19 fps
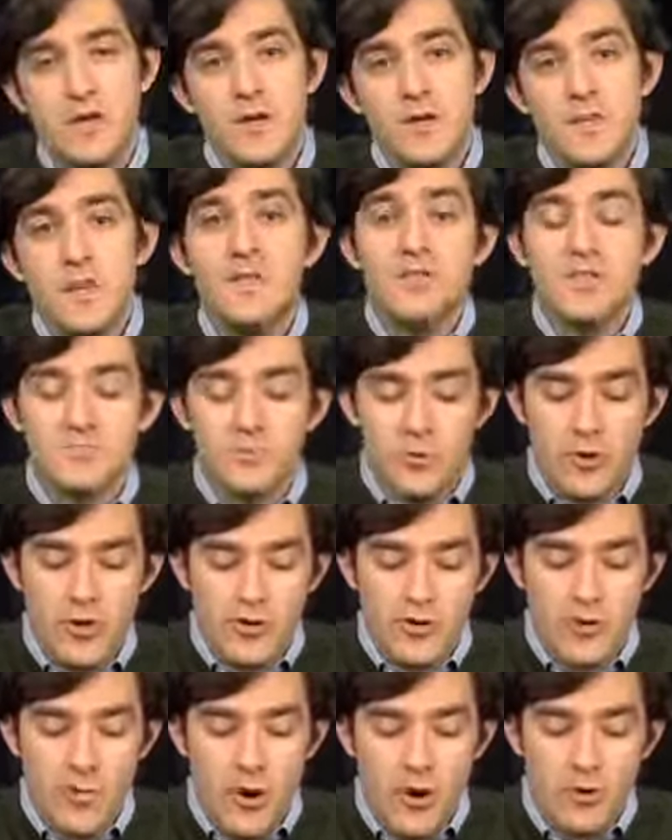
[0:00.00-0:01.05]
This is pretty
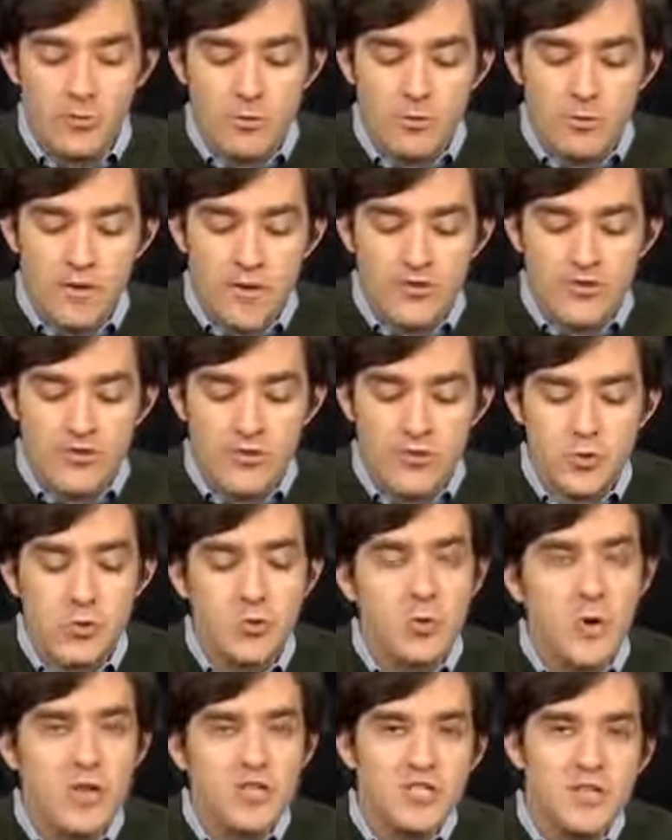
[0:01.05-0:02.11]
remarkable because George
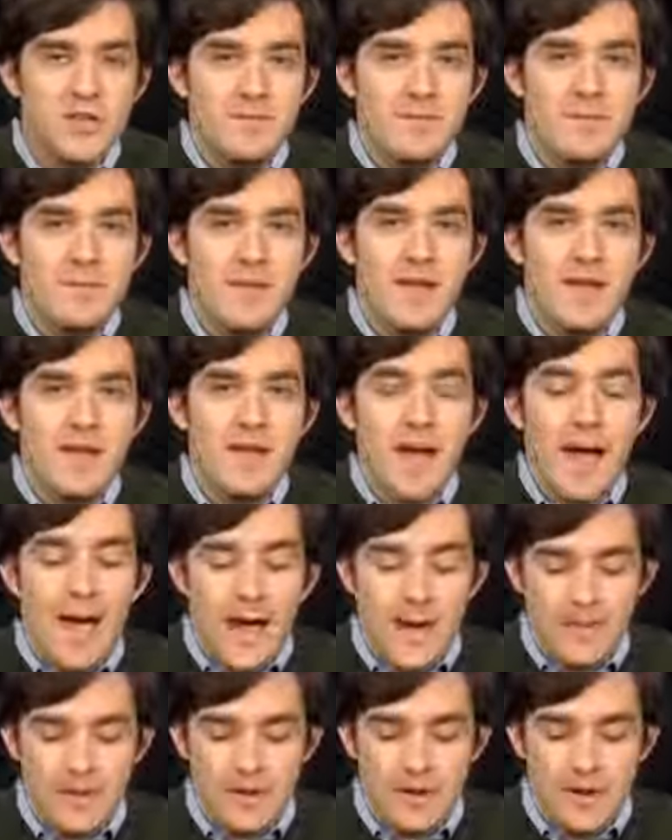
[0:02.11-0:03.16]
Washington had been making a
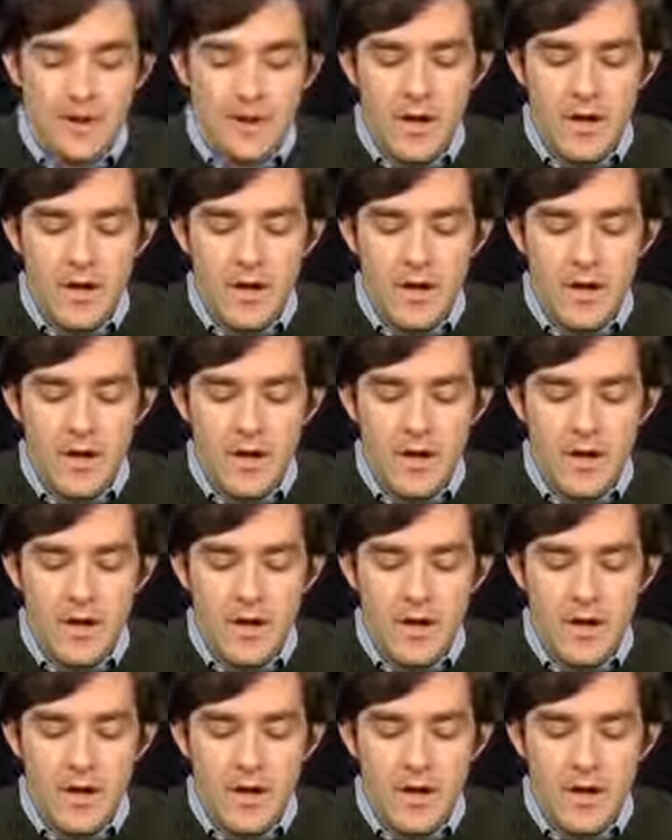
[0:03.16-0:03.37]
habit